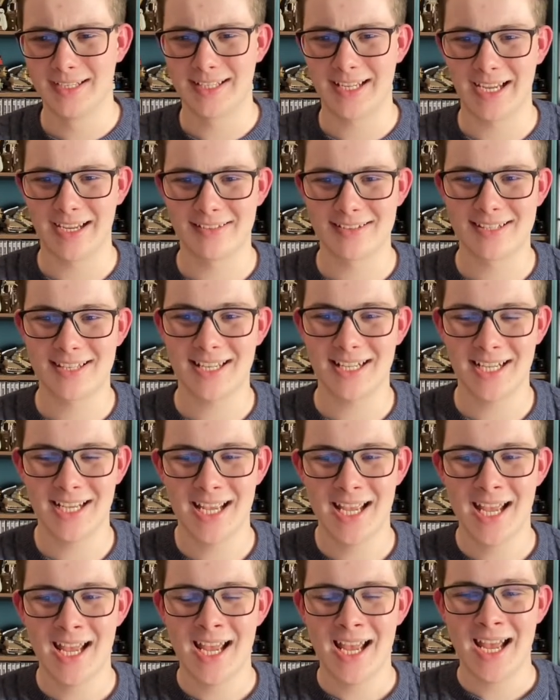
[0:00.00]
and counting,
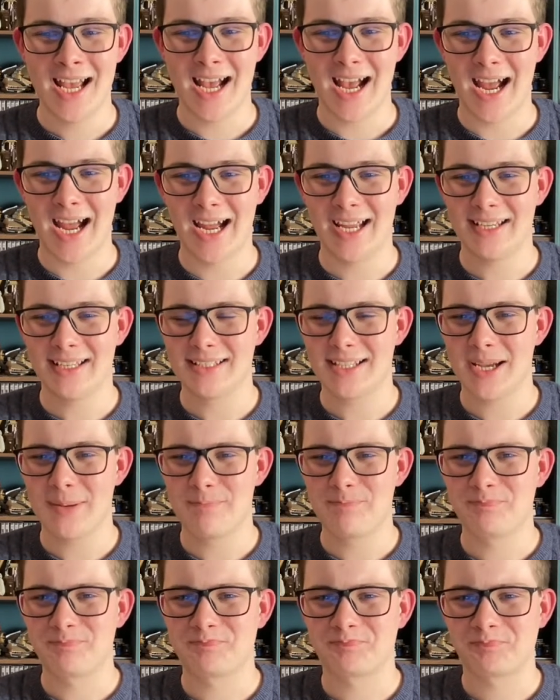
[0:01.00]
and
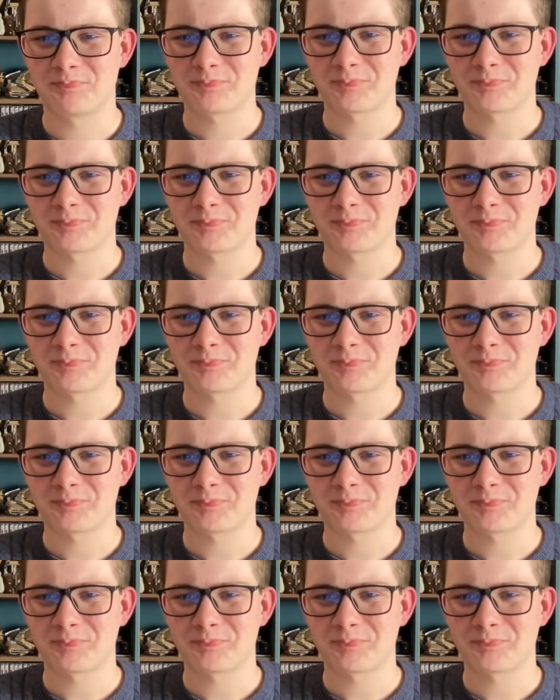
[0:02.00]
um,